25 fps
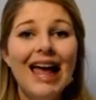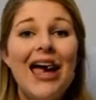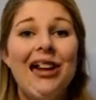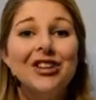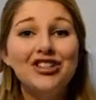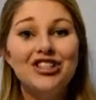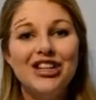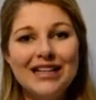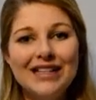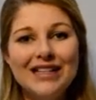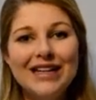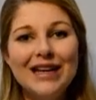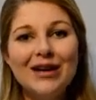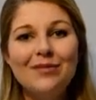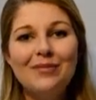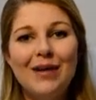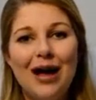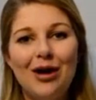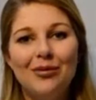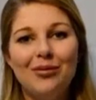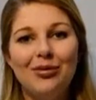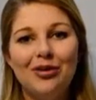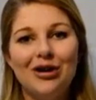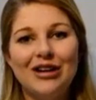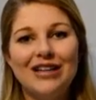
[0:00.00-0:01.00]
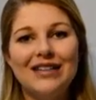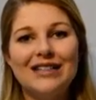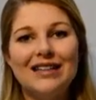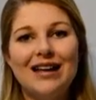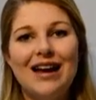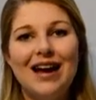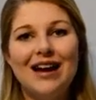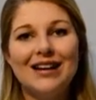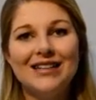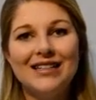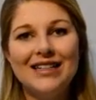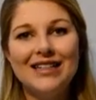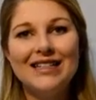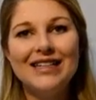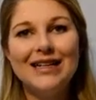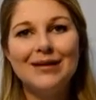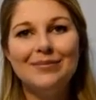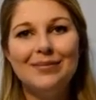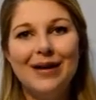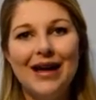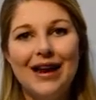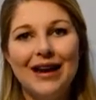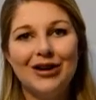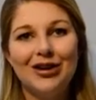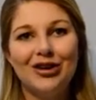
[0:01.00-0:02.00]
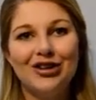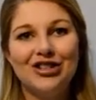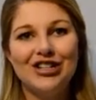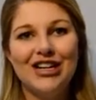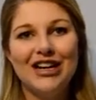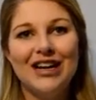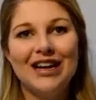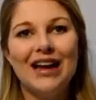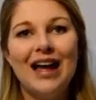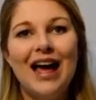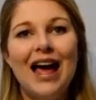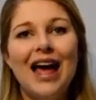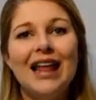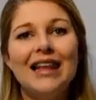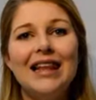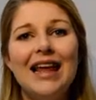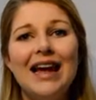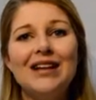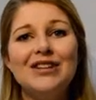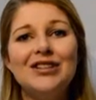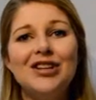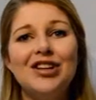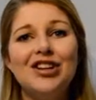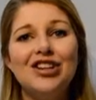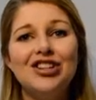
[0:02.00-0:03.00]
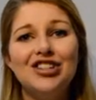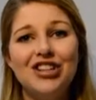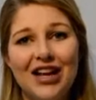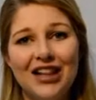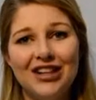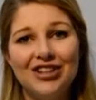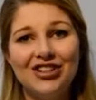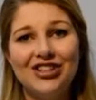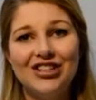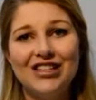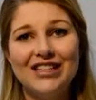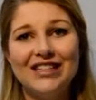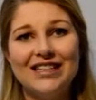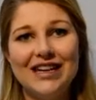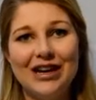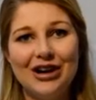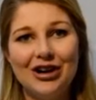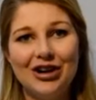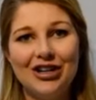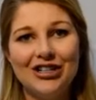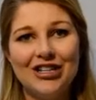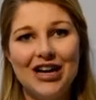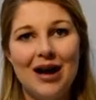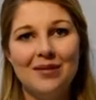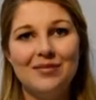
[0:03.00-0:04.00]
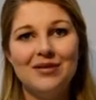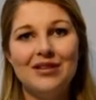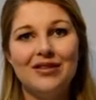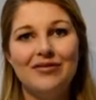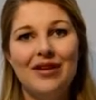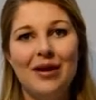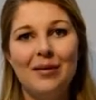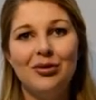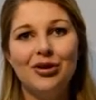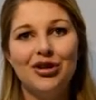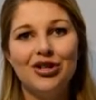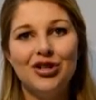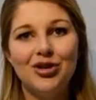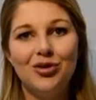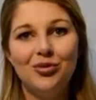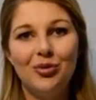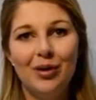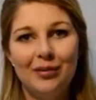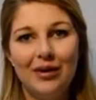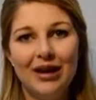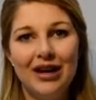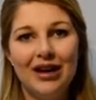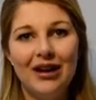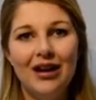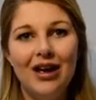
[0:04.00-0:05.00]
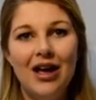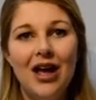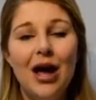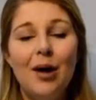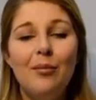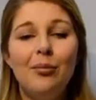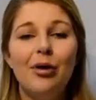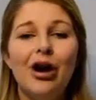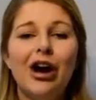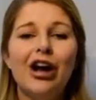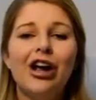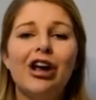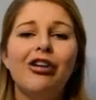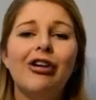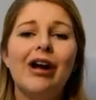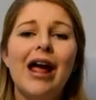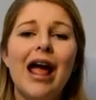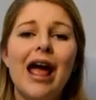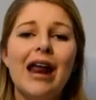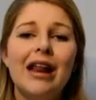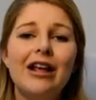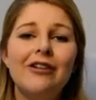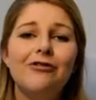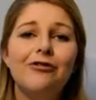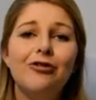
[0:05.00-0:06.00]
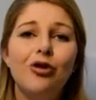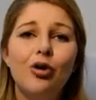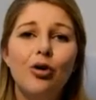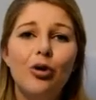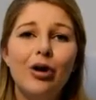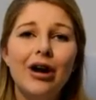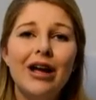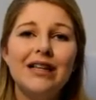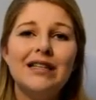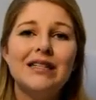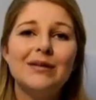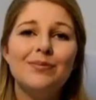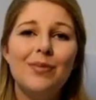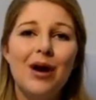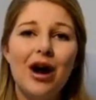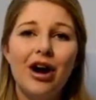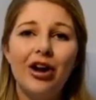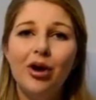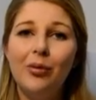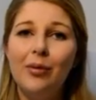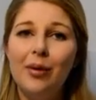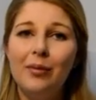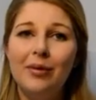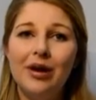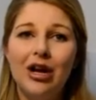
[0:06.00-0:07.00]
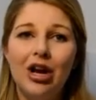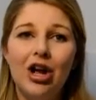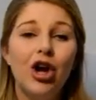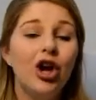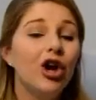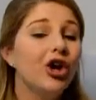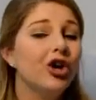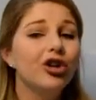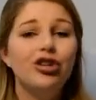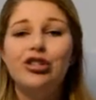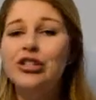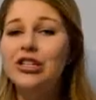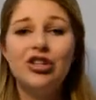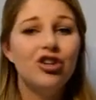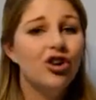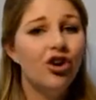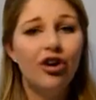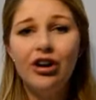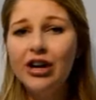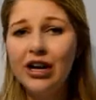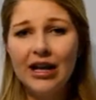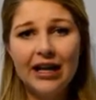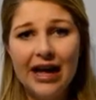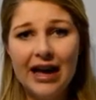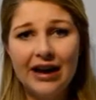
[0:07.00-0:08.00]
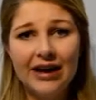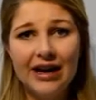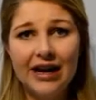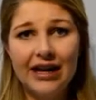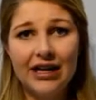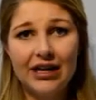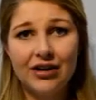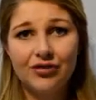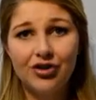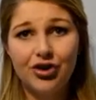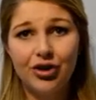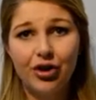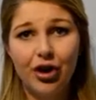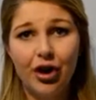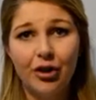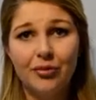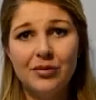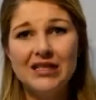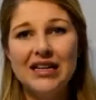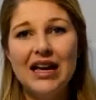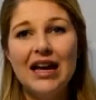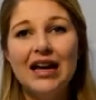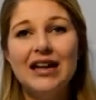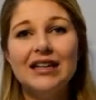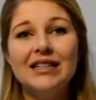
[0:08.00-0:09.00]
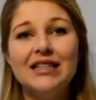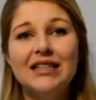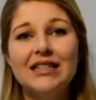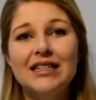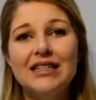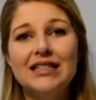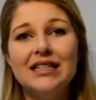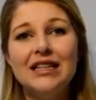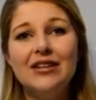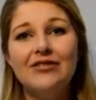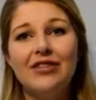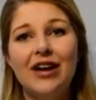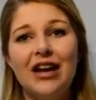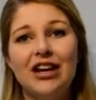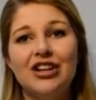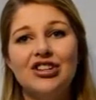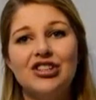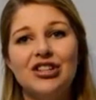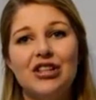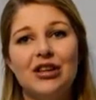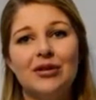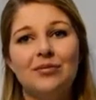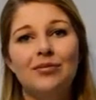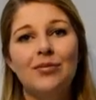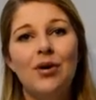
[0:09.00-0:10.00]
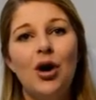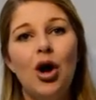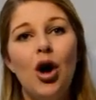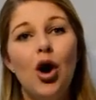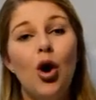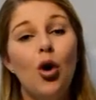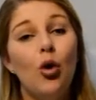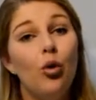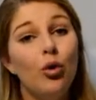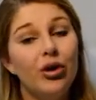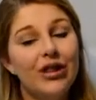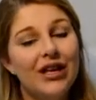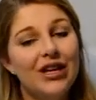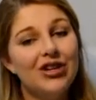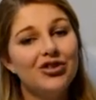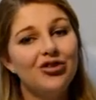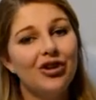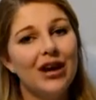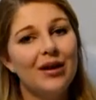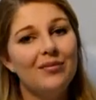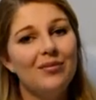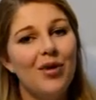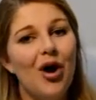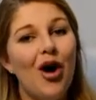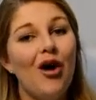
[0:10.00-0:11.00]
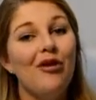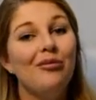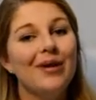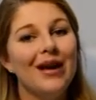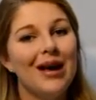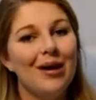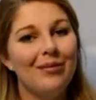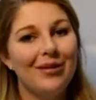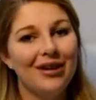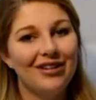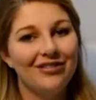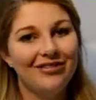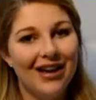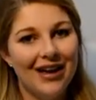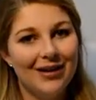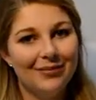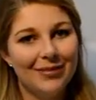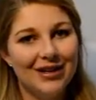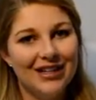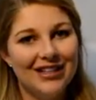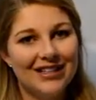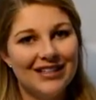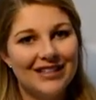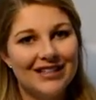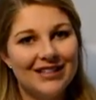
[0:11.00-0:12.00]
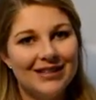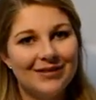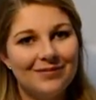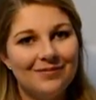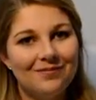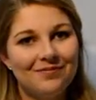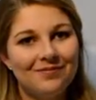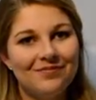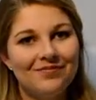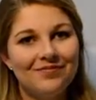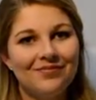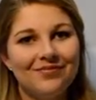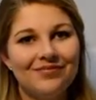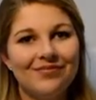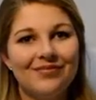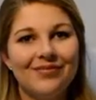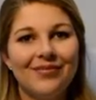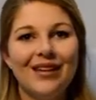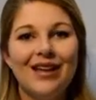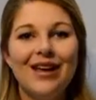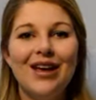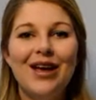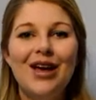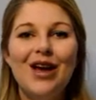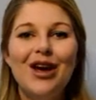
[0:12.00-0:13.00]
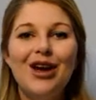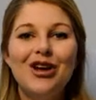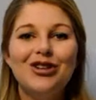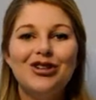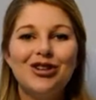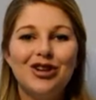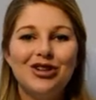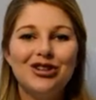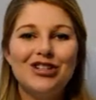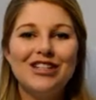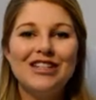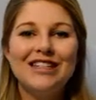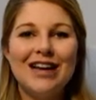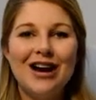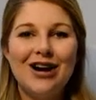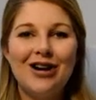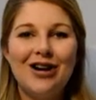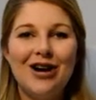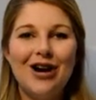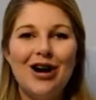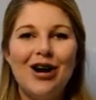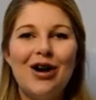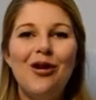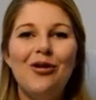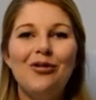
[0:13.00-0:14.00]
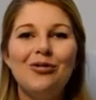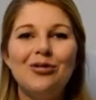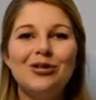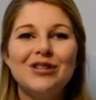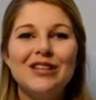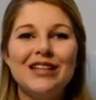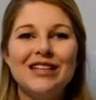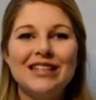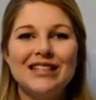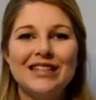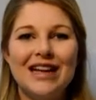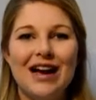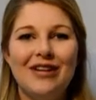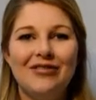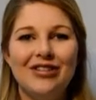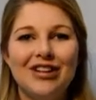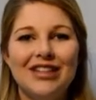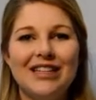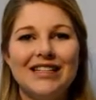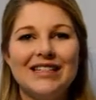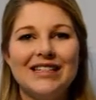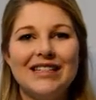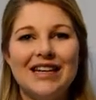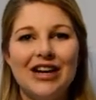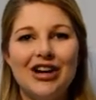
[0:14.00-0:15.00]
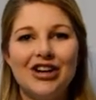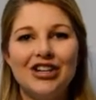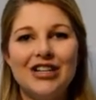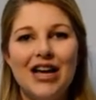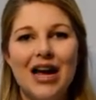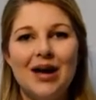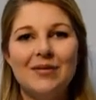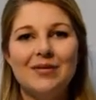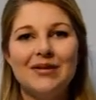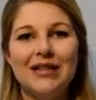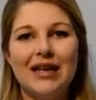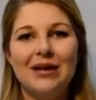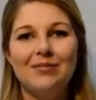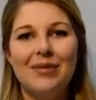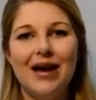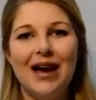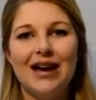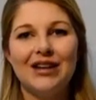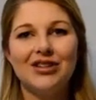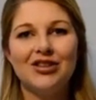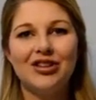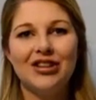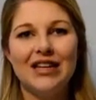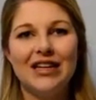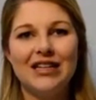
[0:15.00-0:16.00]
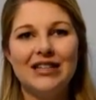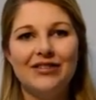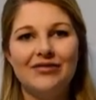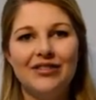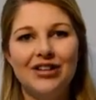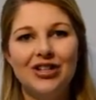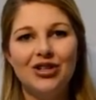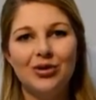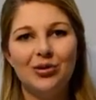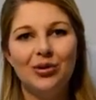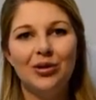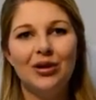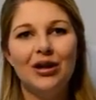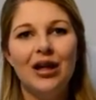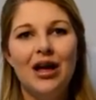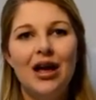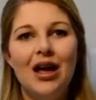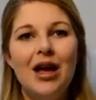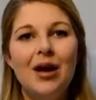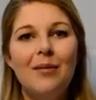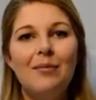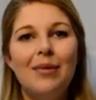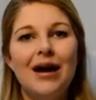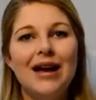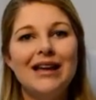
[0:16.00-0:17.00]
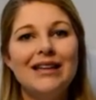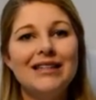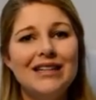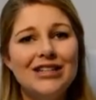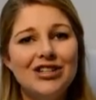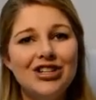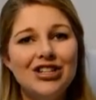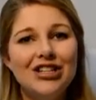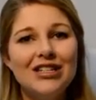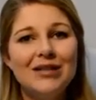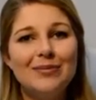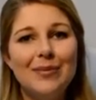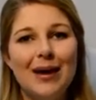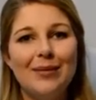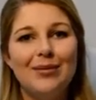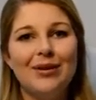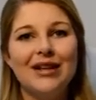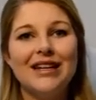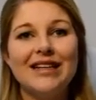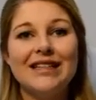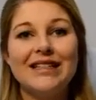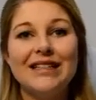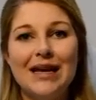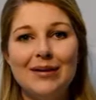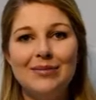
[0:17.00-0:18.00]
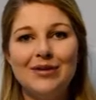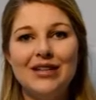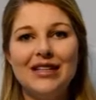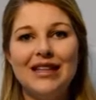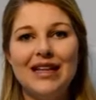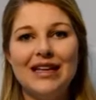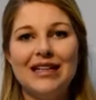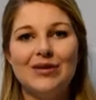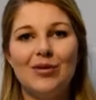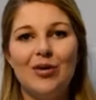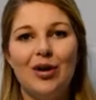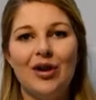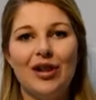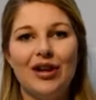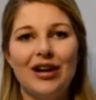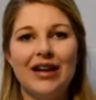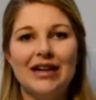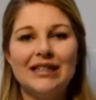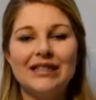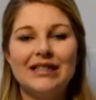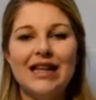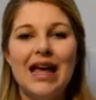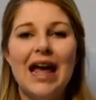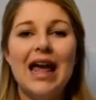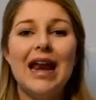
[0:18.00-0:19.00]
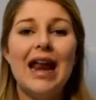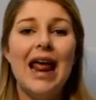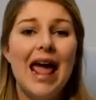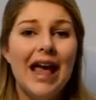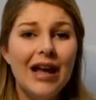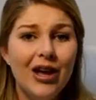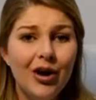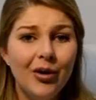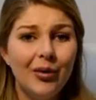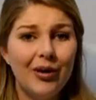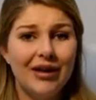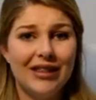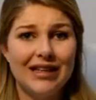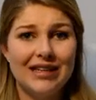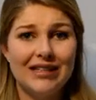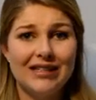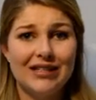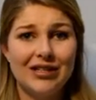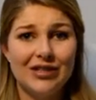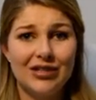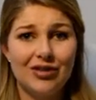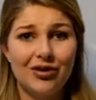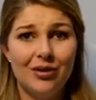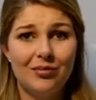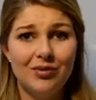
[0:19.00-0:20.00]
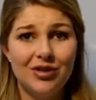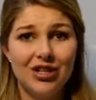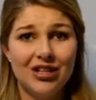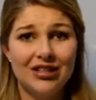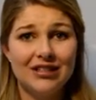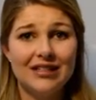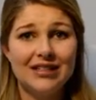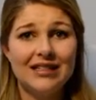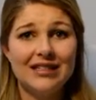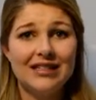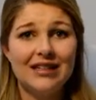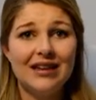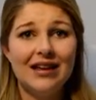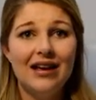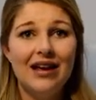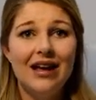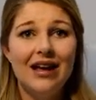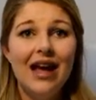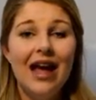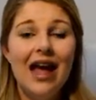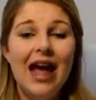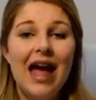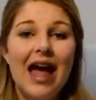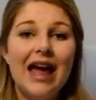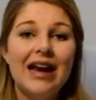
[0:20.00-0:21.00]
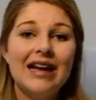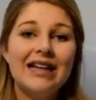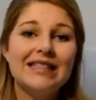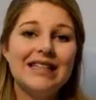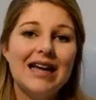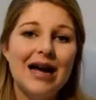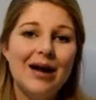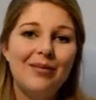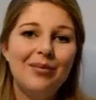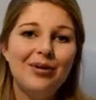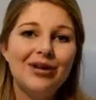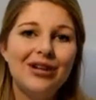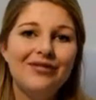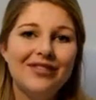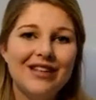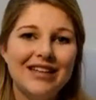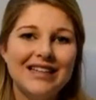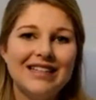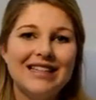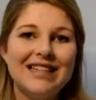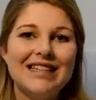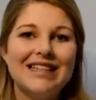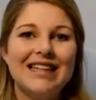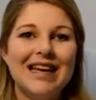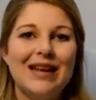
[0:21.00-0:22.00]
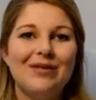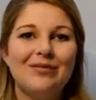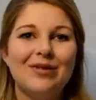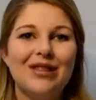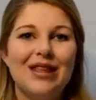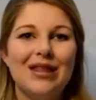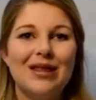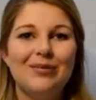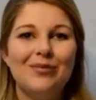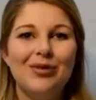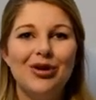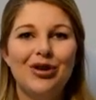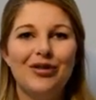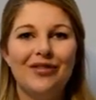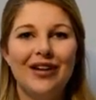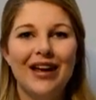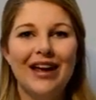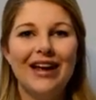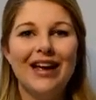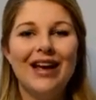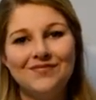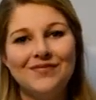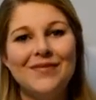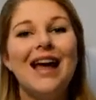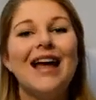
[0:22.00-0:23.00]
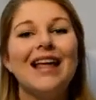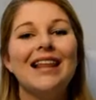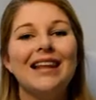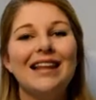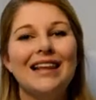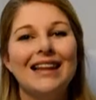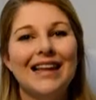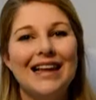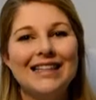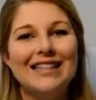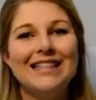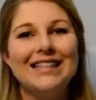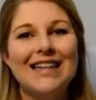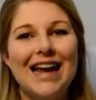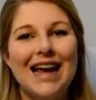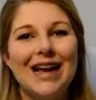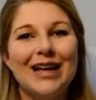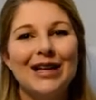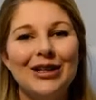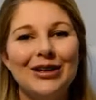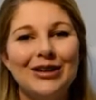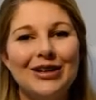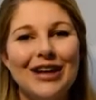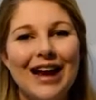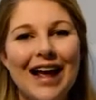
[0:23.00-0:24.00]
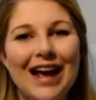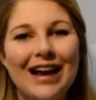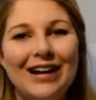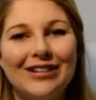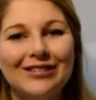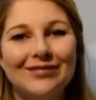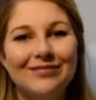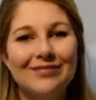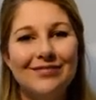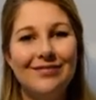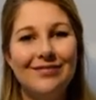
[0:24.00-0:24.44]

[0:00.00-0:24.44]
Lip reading: Jessica Mauboy's artistic pedagogy allows her to challenge the stereotypes of Aboriginal women by creating 4 inspiring women who did not allow negative tropes to disadvantage them or their dream of becoming famous. Dr. Zara also discovered that stereotypes impact on the individual by Indigenous people accepting these qualities and echoing these descriptions. An example of this is seen within the movie. Let's take a look now.